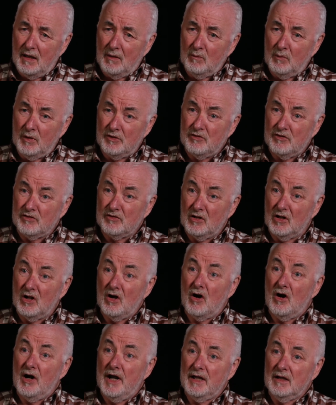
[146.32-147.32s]
which is
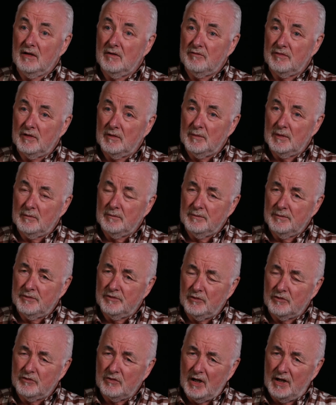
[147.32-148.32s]
learning from them,
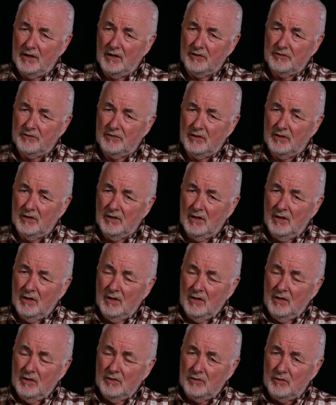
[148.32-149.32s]
so try not to
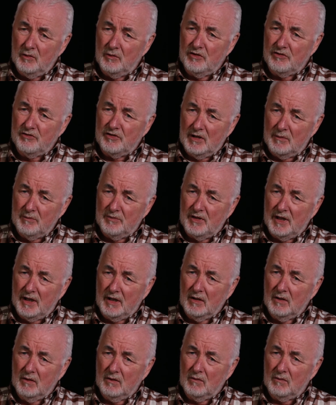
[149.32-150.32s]
do the same
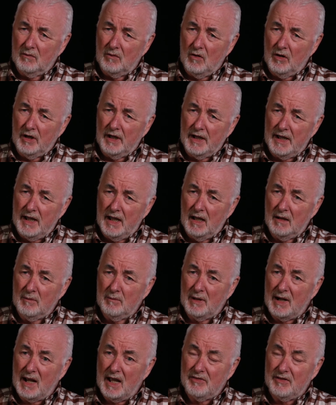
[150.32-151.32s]
thing wrong again.
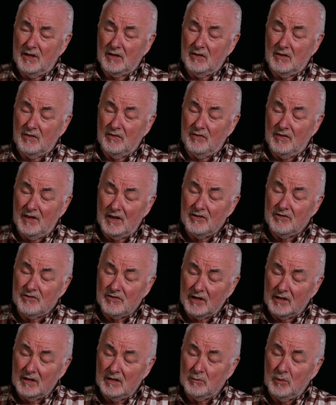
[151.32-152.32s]
But I think the
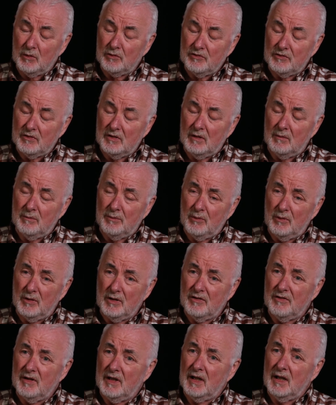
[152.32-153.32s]
single most
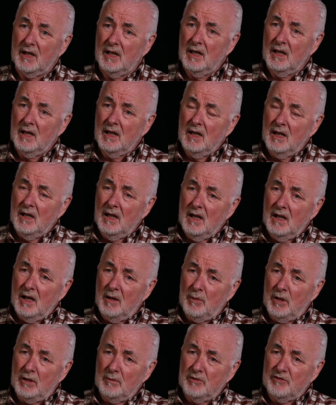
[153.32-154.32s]
important thing
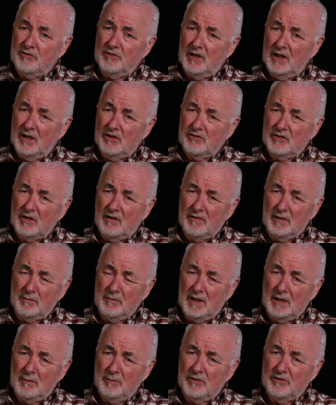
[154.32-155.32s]
about mistakes, having
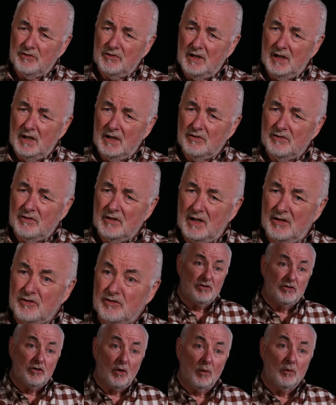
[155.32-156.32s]
made mistakes, is
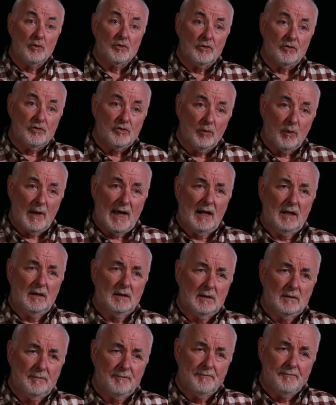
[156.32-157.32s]
don't dwell
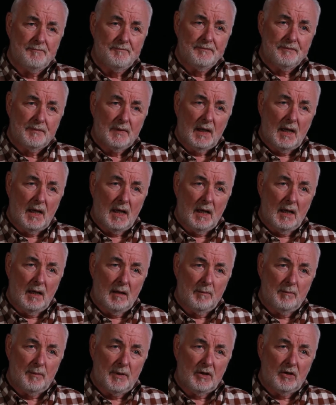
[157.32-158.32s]
on
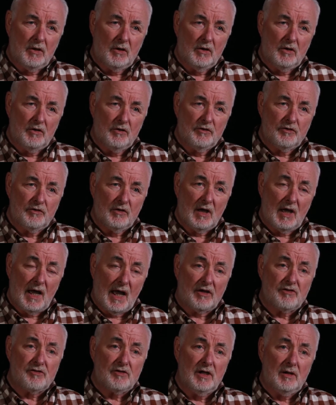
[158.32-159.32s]
them, because
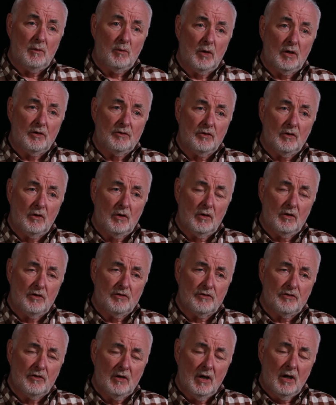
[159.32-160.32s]
actually what it
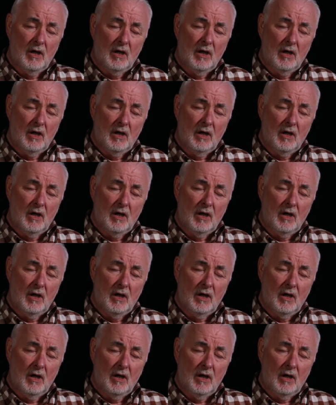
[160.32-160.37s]
does,